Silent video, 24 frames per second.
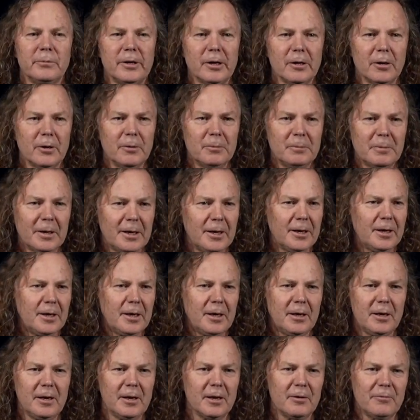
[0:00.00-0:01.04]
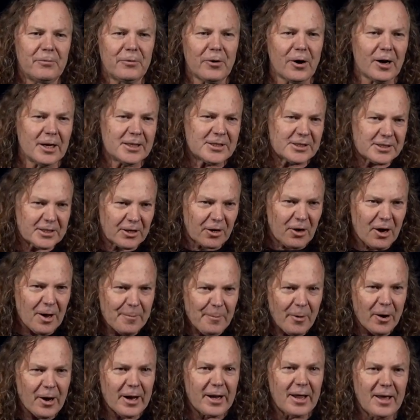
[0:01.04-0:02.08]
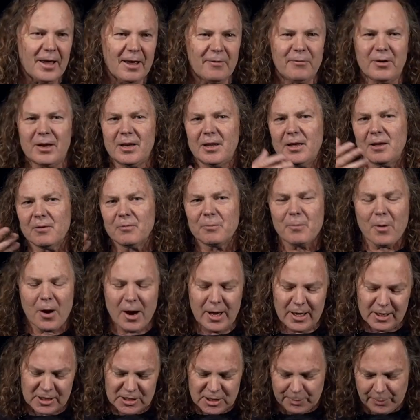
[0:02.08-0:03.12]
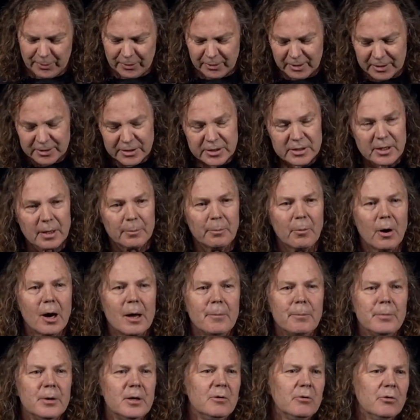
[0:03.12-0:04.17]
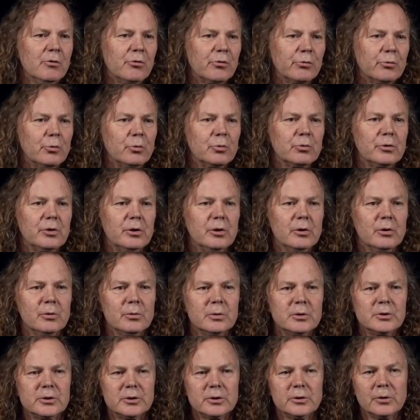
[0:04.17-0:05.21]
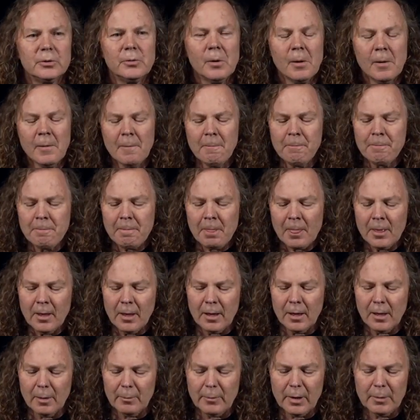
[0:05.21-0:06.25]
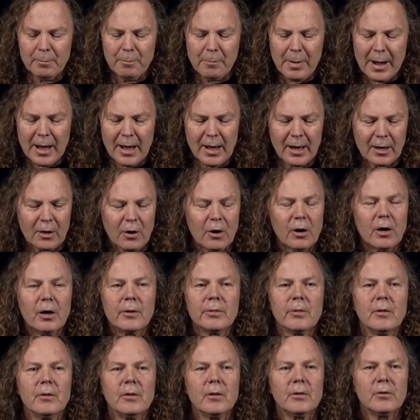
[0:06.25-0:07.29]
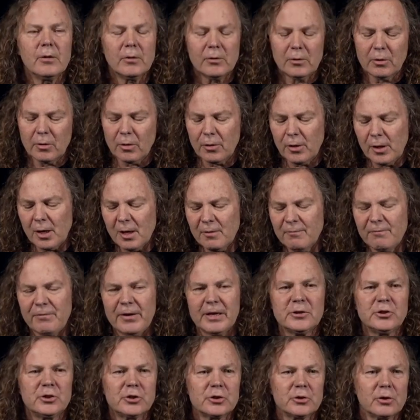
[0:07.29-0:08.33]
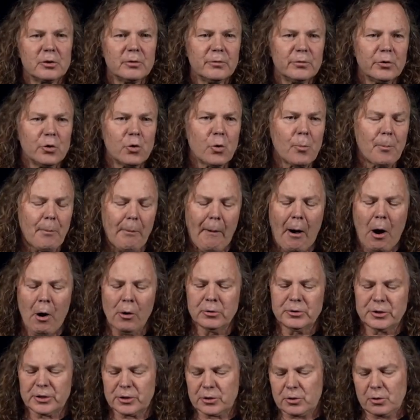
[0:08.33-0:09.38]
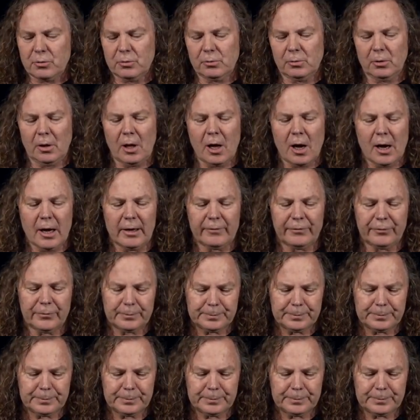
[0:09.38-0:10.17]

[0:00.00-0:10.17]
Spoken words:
any advice that I might have, any of my experience that might be useful to you as you embark on the adventure of your post-school life.